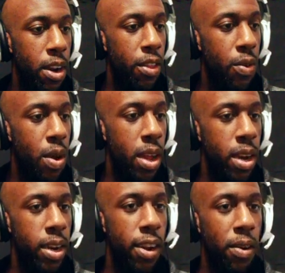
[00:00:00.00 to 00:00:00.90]
Another one.
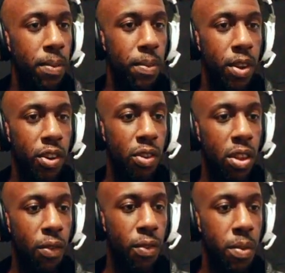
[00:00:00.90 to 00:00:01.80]
Nope. You're too
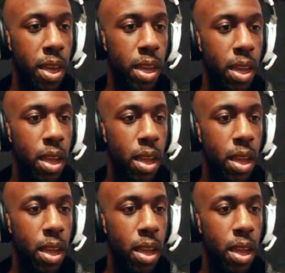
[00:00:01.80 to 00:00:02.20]
slow for me.